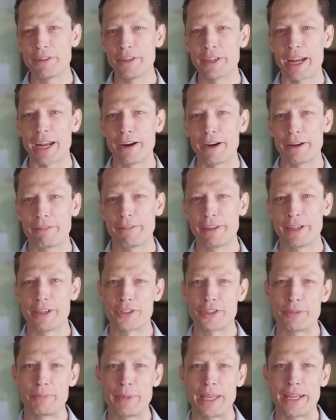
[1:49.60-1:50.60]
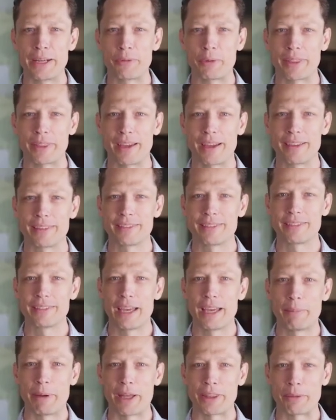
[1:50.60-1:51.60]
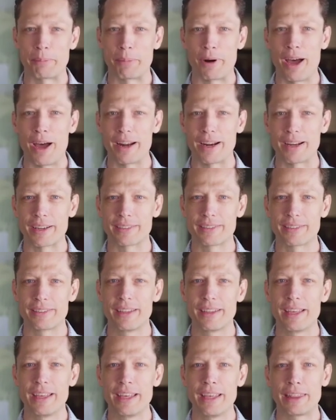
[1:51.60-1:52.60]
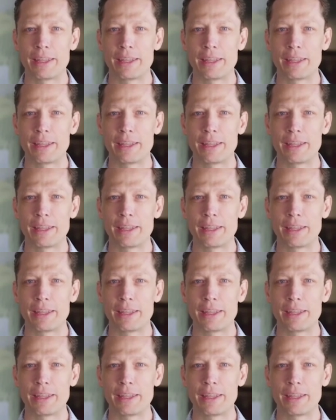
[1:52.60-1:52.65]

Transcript: After Gary finished meeting with us about the products